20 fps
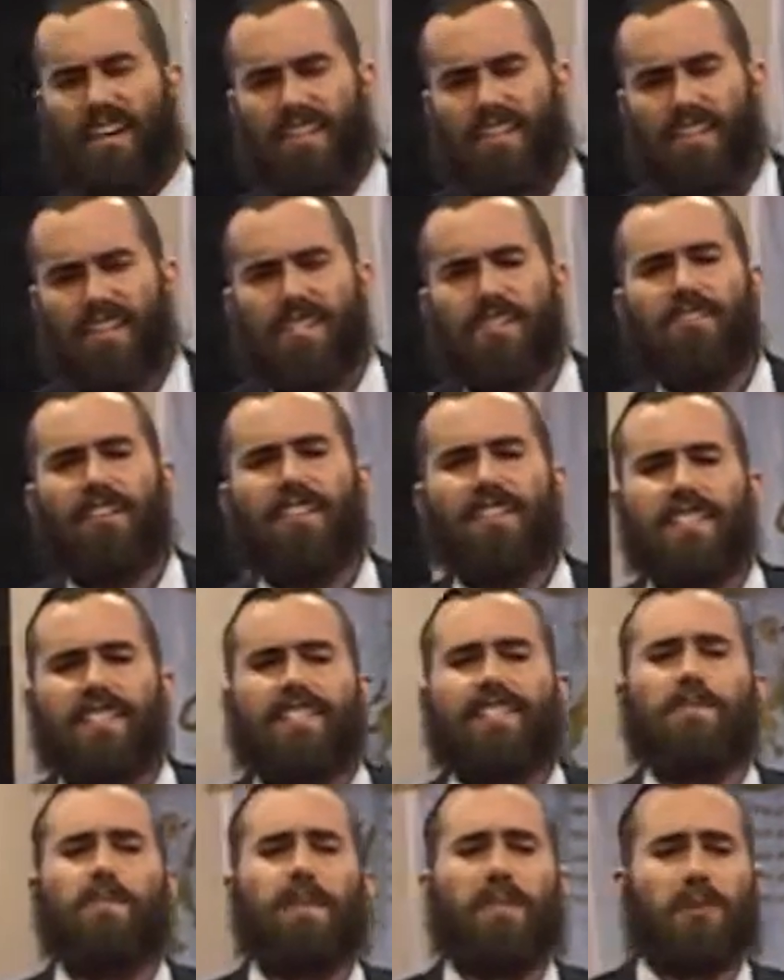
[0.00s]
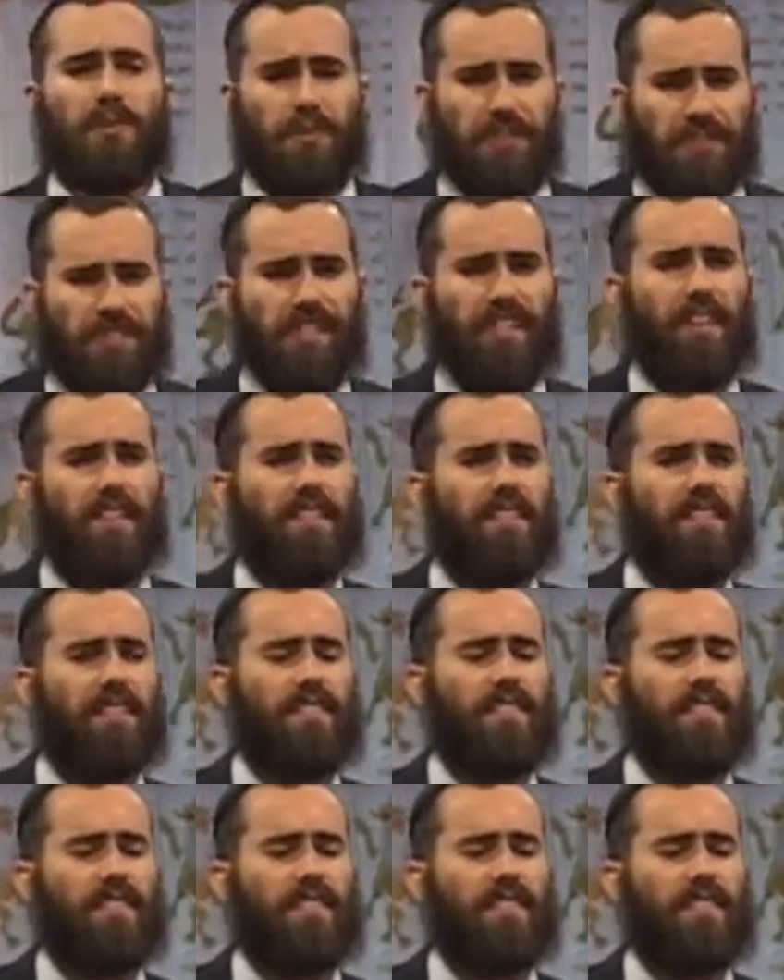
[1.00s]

he sees a very similar scene.